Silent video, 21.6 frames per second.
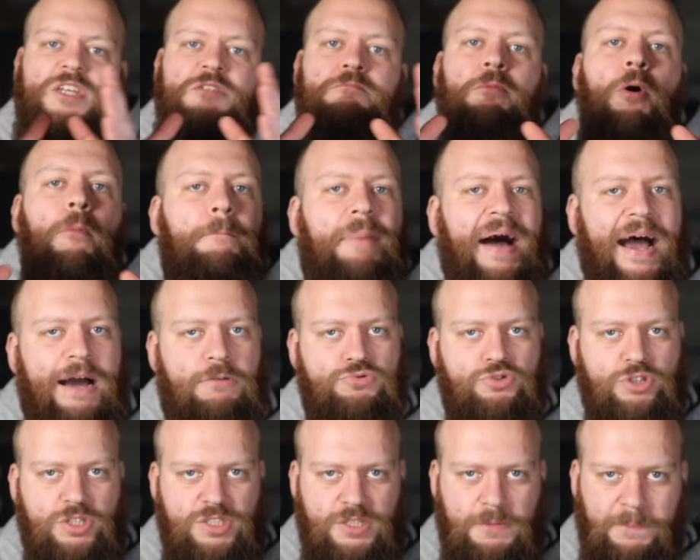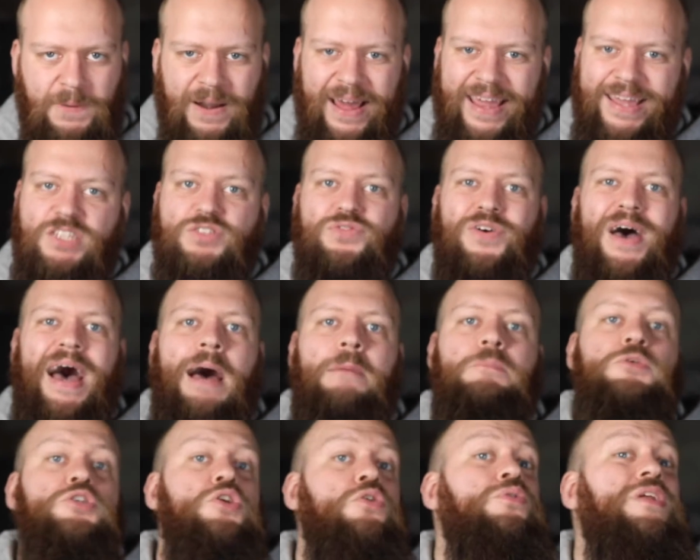is put boundaries in place for
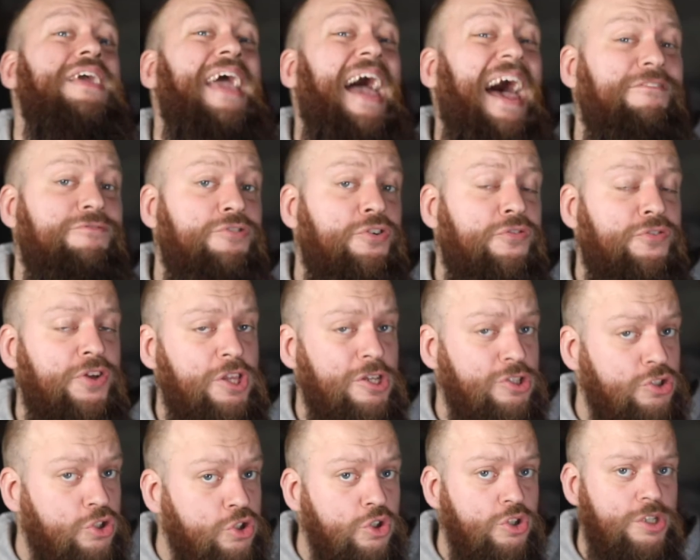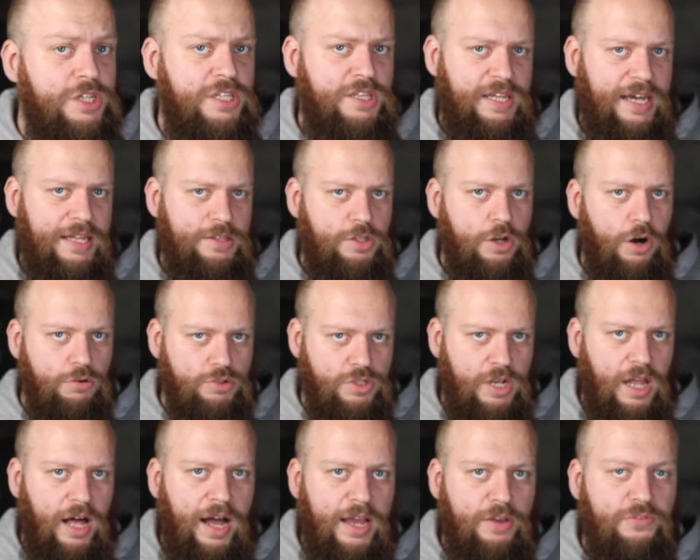absolutely everything that's good in that dog's
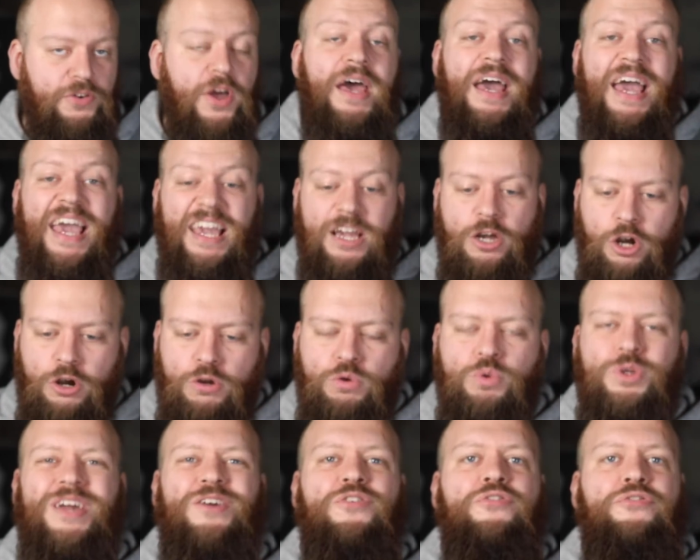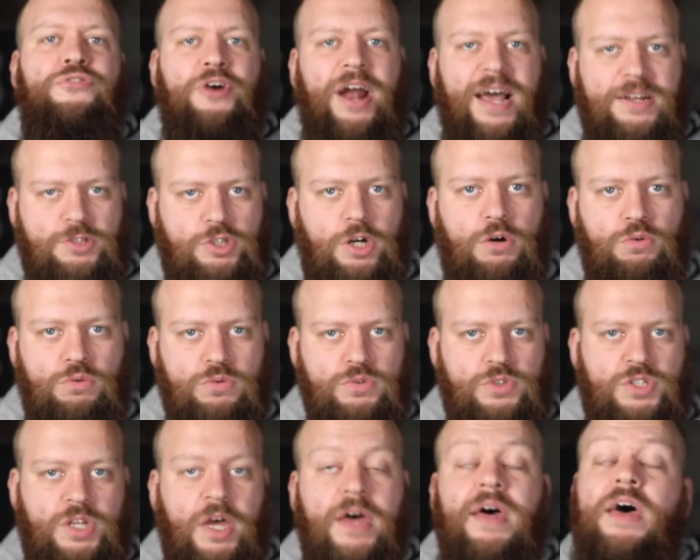life, including
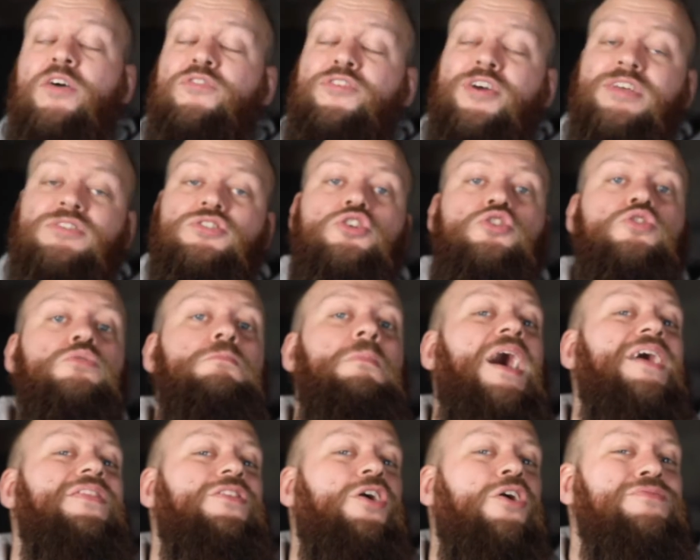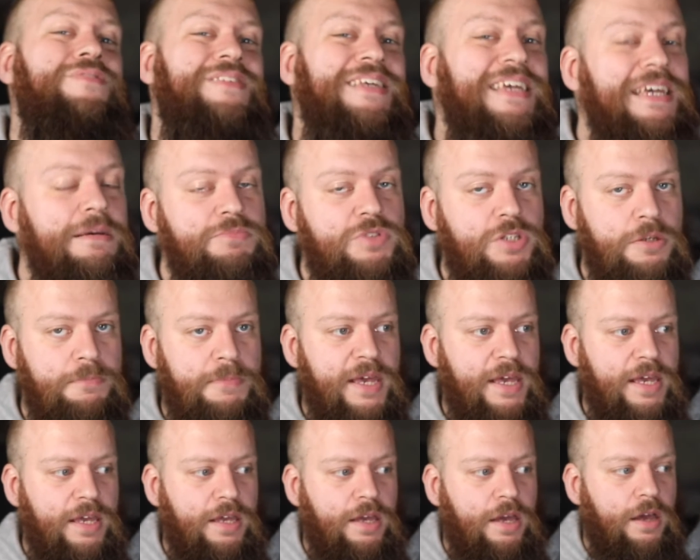thresholds. Things that you might not deem to
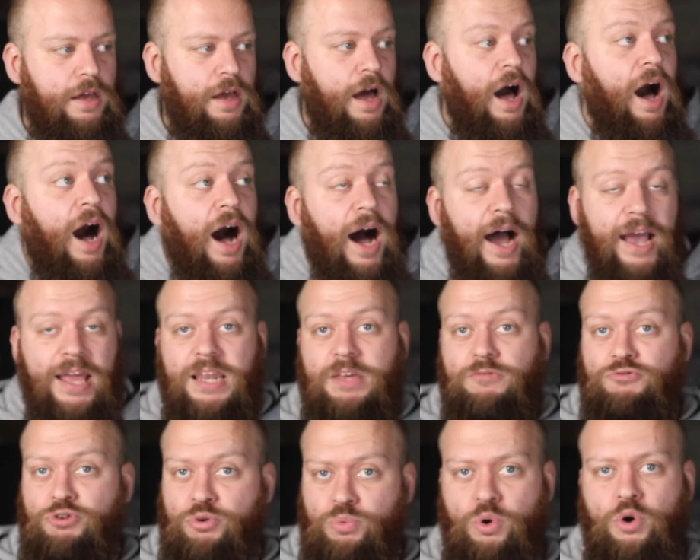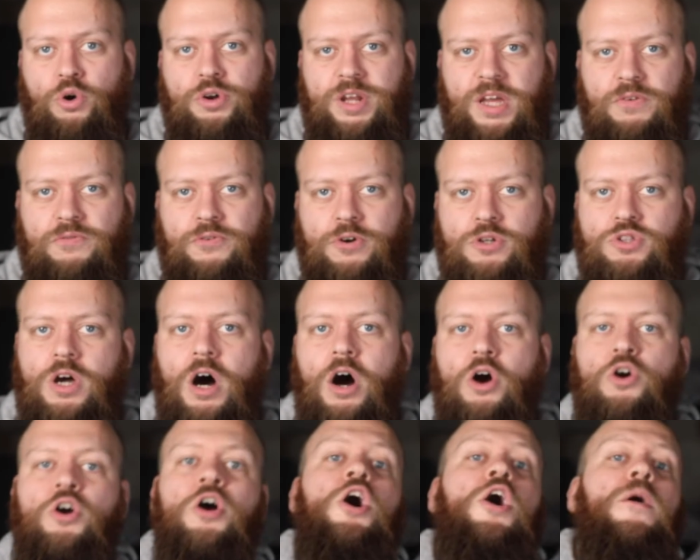be highly rewarding for a
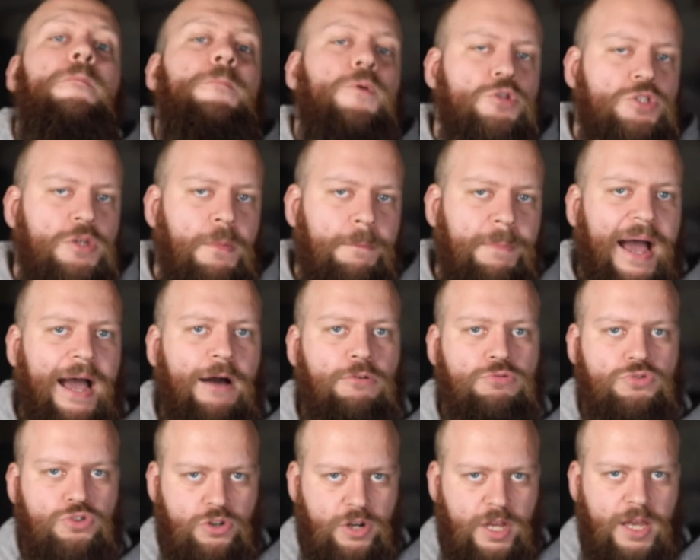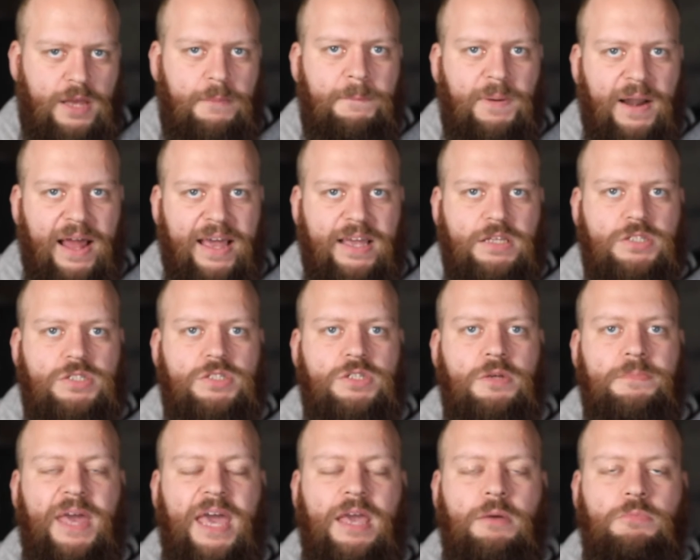dog, put a boundary in place
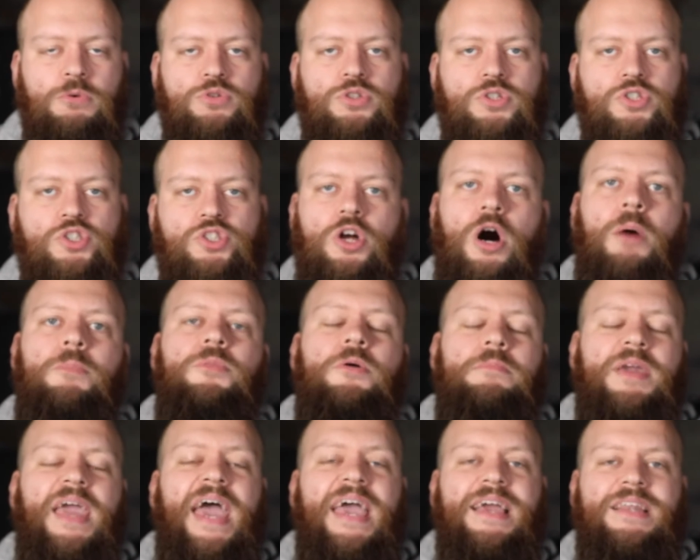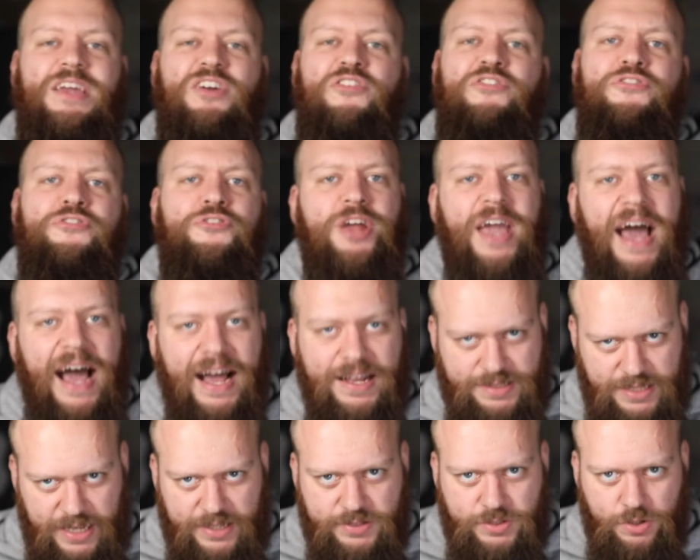to be able to stop them gaining free
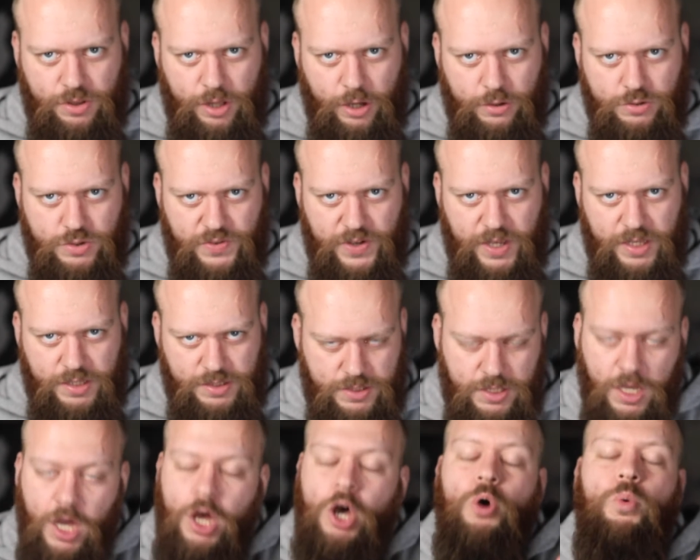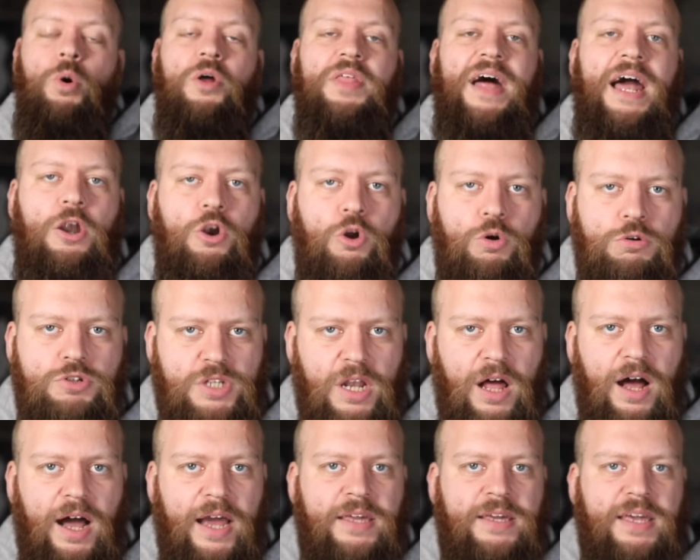access to those things. What that looks
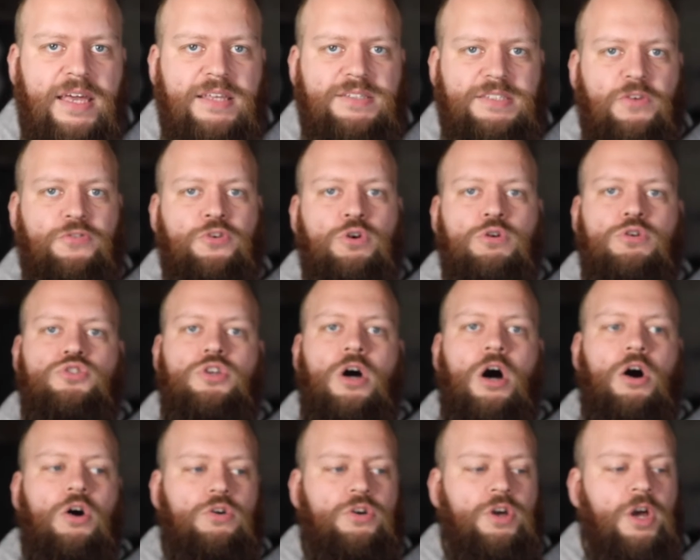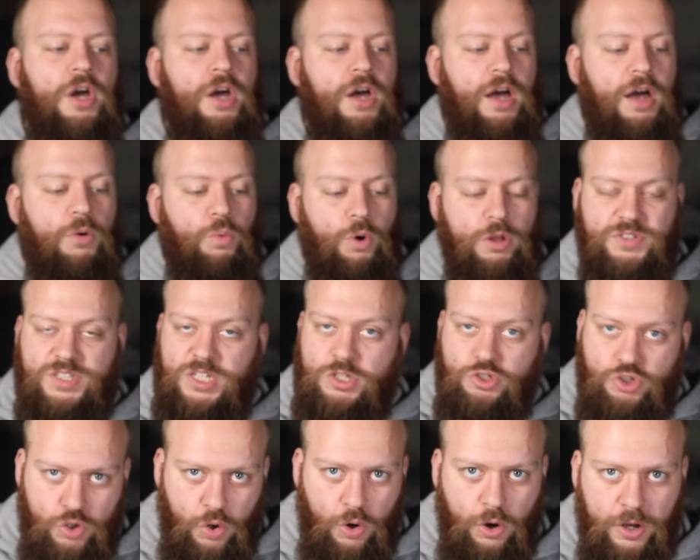like is if your dog wants
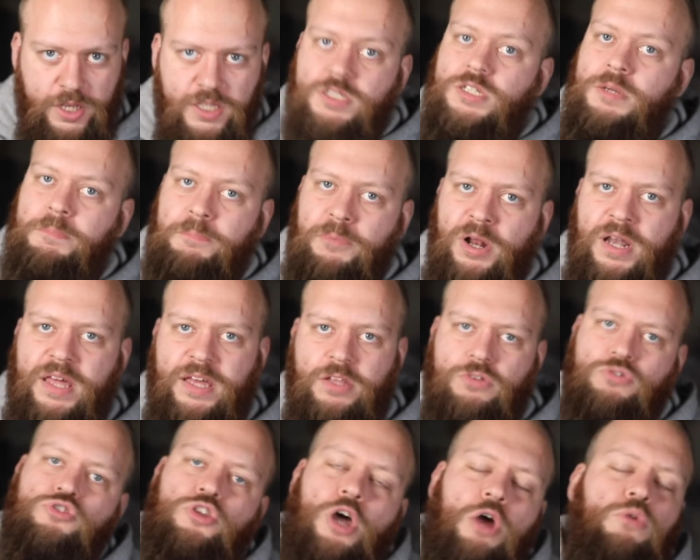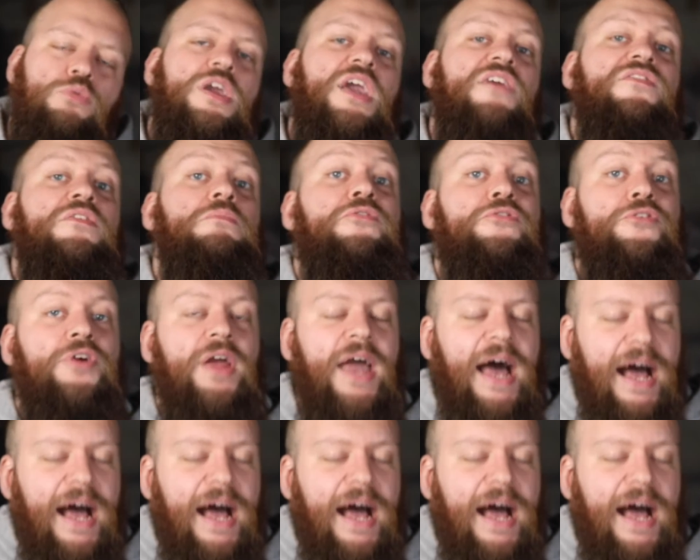its toys, brilliant, don't give him free